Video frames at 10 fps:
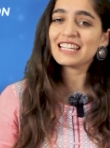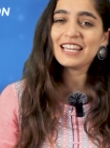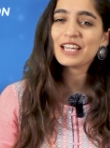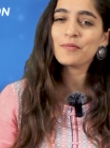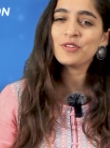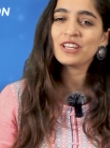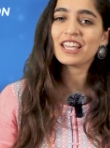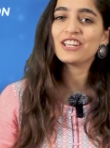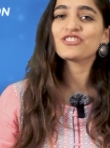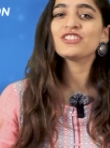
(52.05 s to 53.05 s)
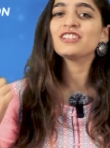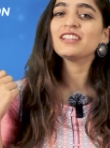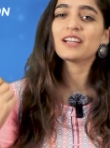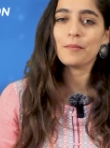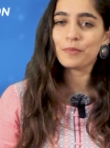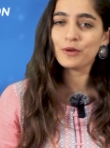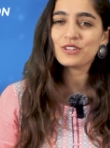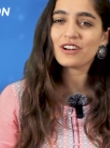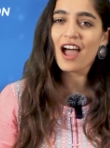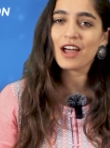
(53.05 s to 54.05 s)
telecommunication,
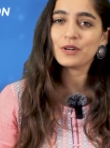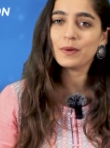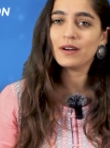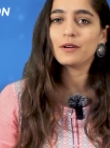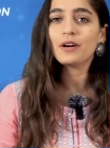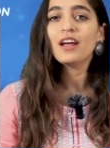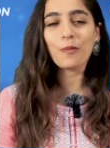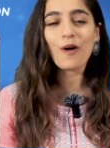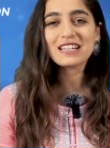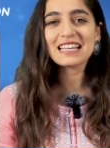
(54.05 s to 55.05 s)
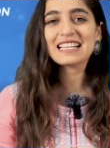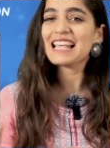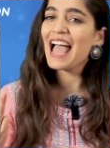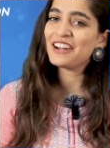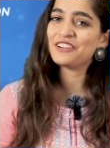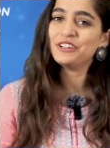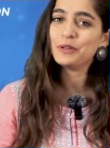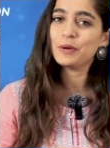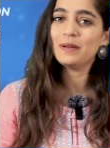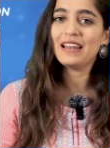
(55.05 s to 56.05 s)
computer hardware, robotics and
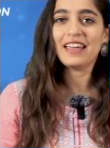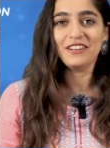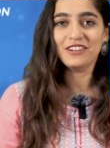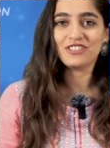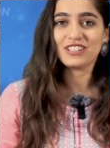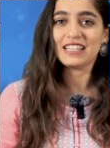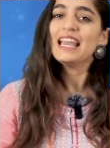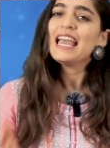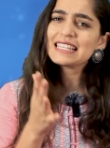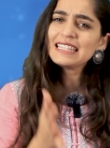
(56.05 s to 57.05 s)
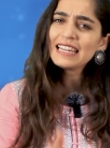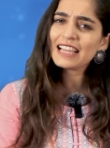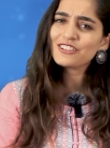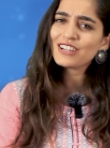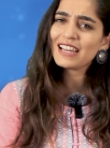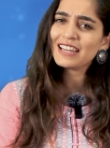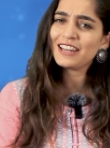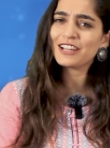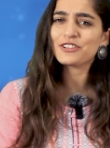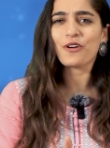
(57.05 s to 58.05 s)
renewable energy. As an electrical and
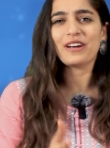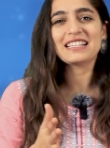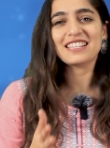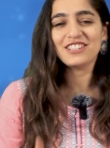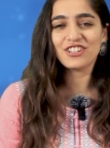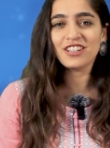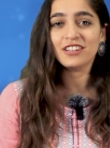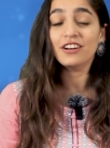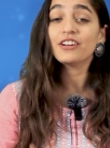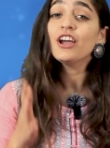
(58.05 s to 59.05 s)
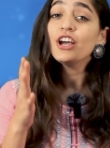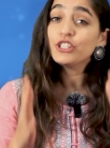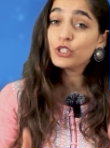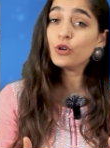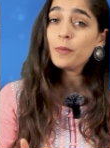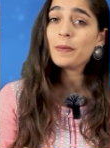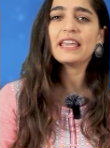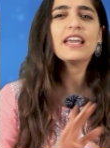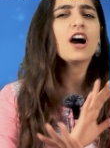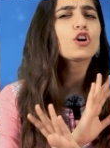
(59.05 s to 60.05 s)
electronics engineer, you'll
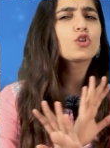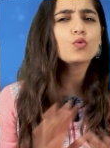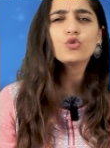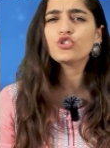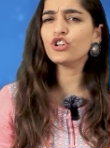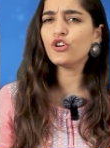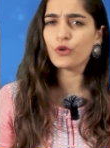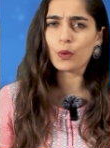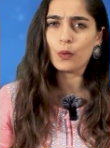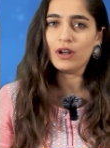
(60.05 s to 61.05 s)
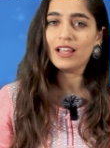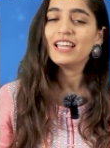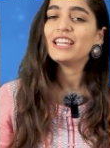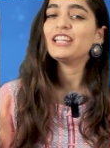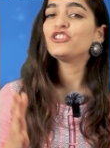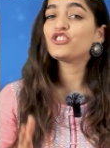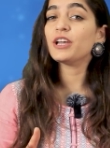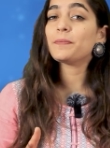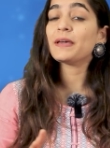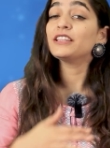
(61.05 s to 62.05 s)
play a crucial role in
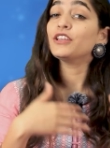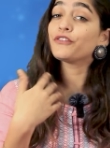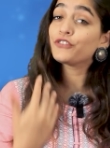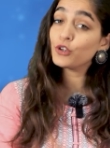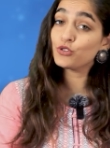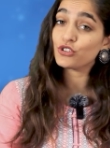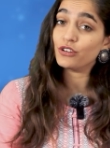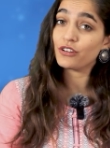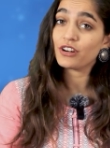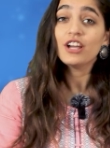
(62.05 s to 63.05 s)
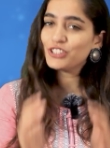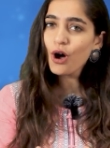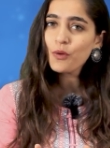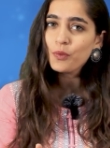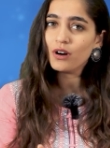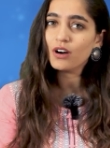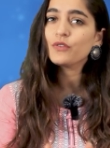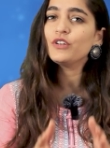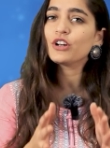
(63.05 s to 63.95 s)
shaping the future. Your work